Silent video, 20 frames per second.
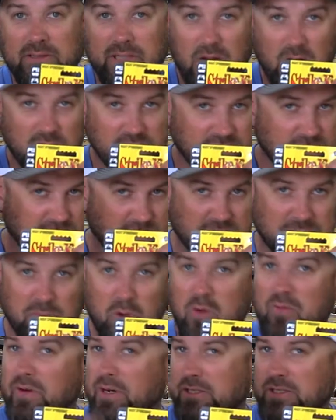You know, it's
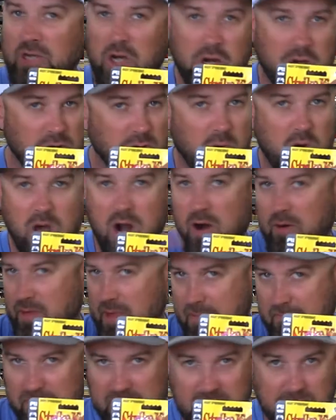moving a ton of water with
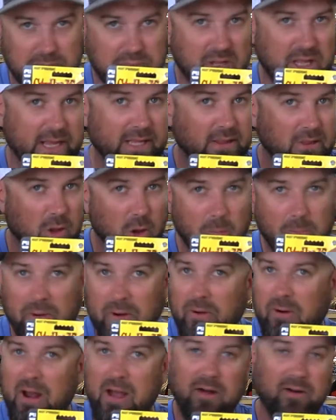that big blade loping
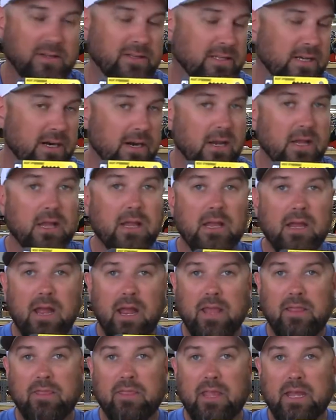around in there
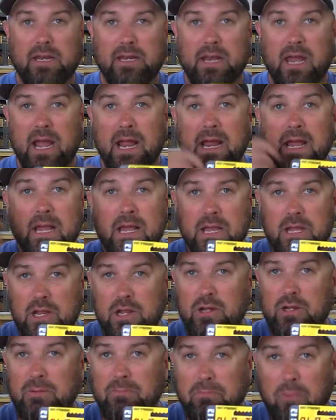at night.
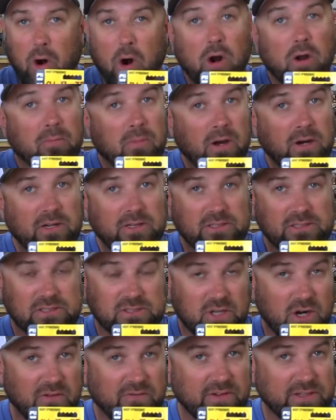You can burn them under the
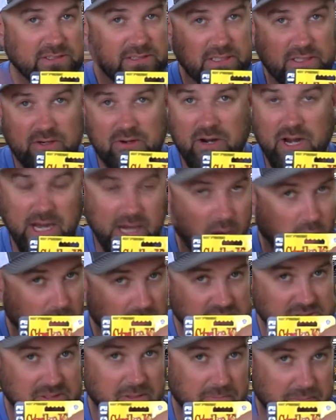surface and create
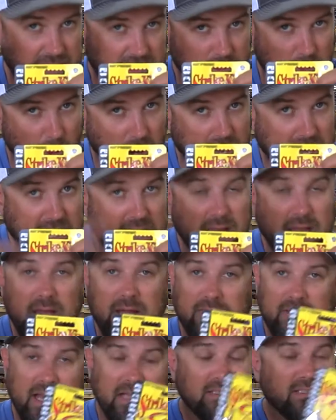almost a big wake.
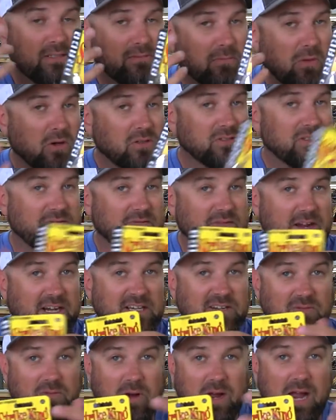That's the most
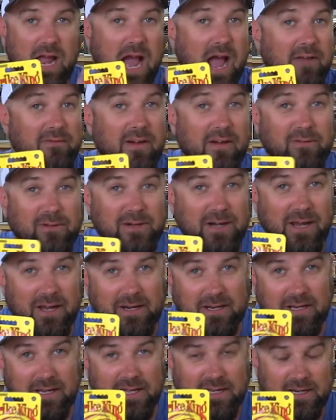effective way I've ever done
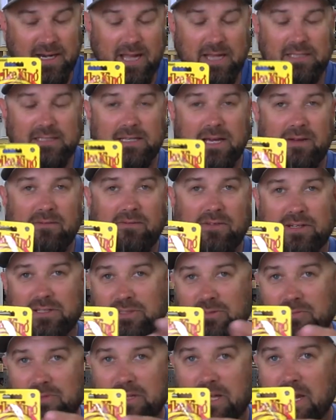it at nighttime
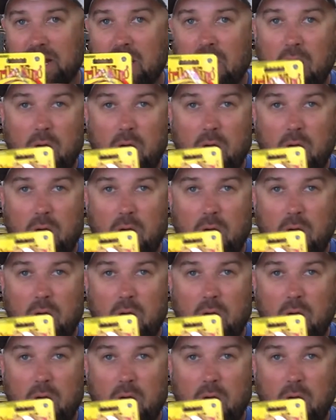fishing with it.